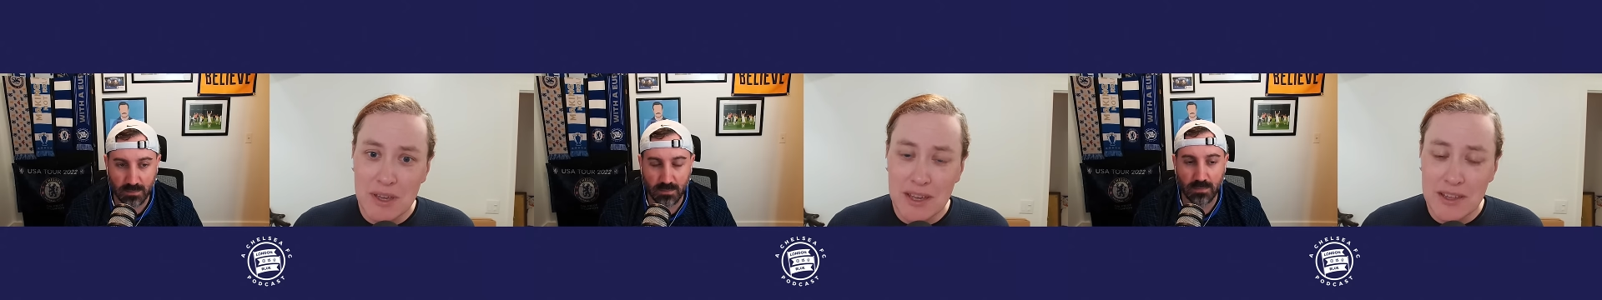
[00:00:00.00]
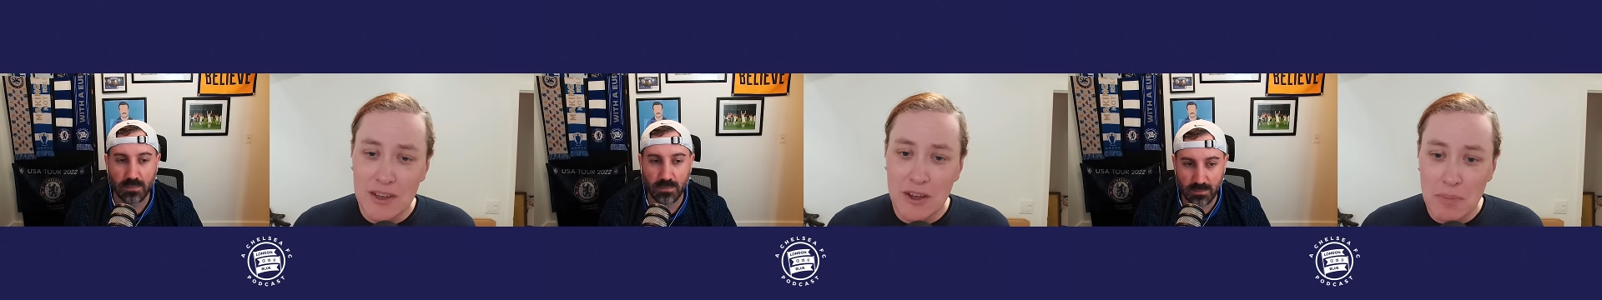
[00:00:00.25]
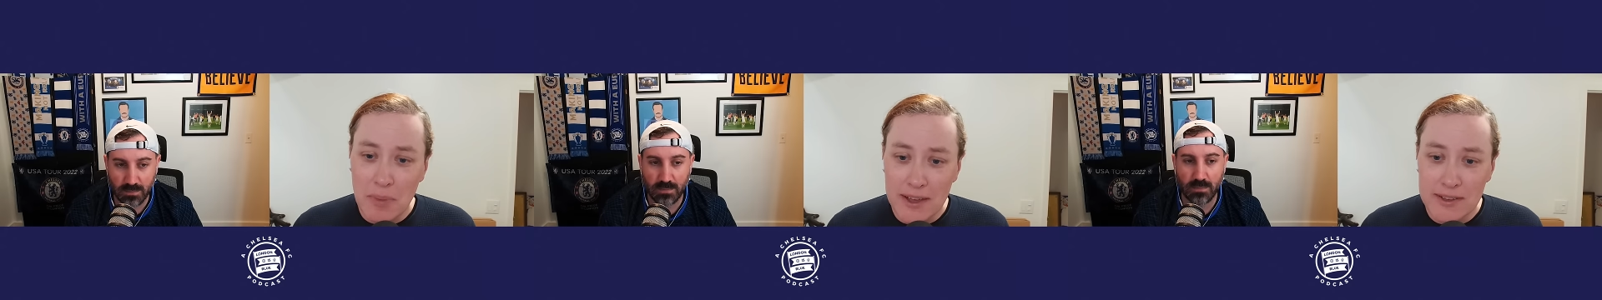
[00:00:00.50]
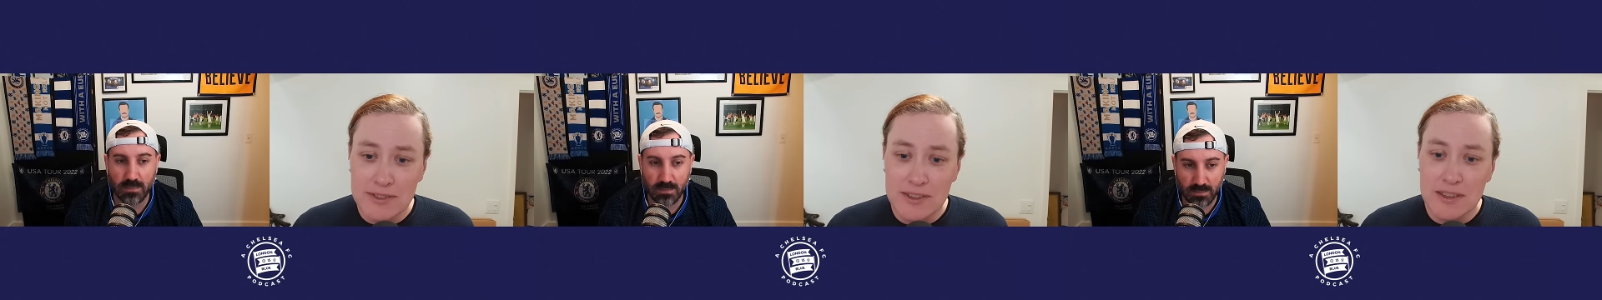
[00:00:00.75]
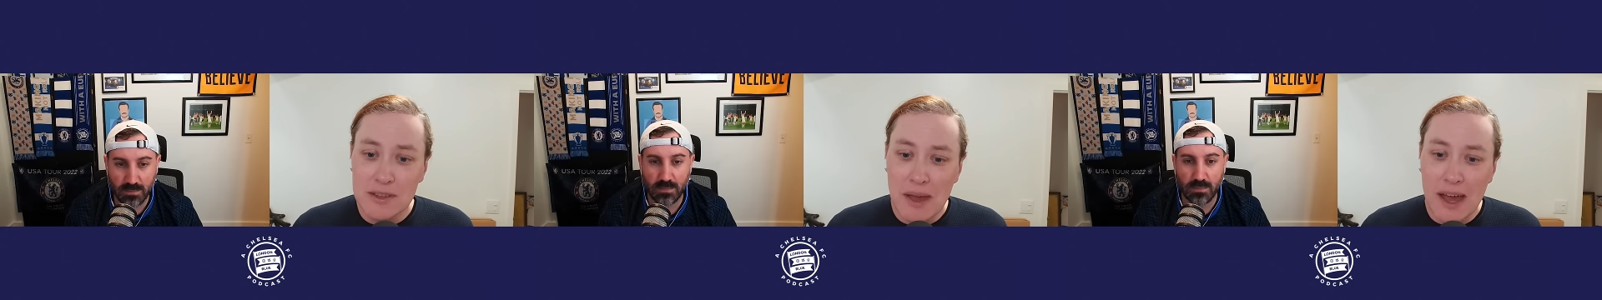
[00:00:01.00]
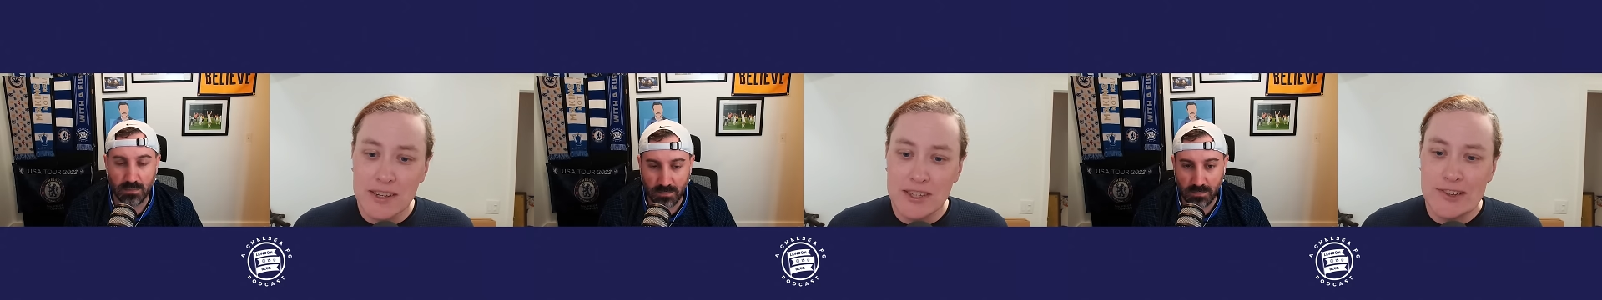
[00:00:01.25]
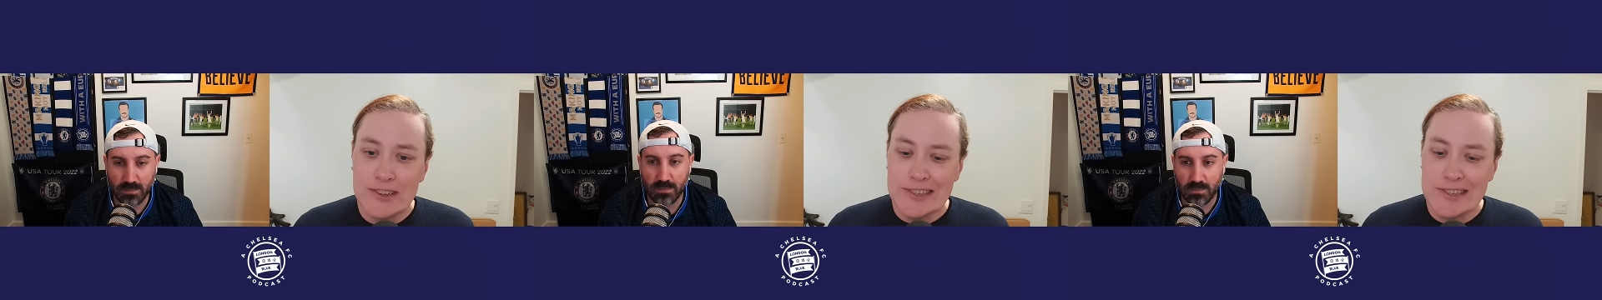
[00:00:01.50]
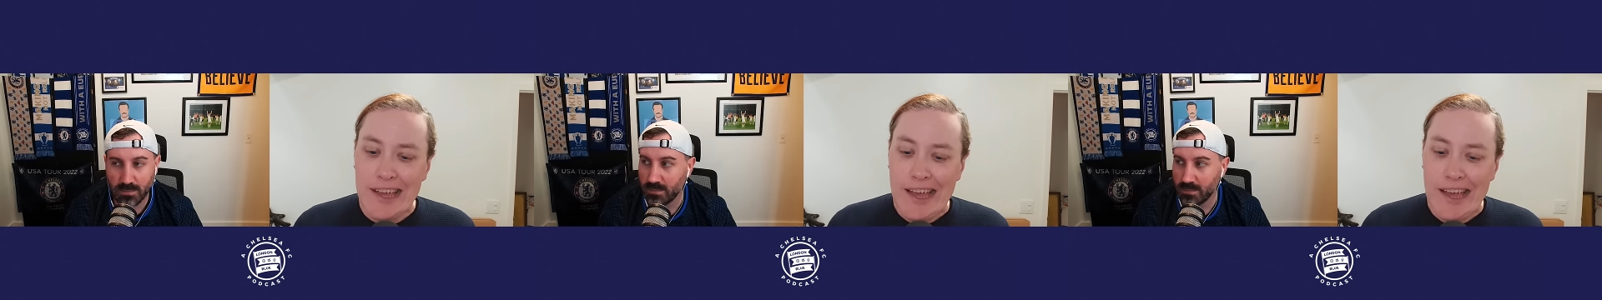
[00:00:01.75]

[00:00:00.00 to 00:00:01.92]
Speaker 1: be their best in the matches.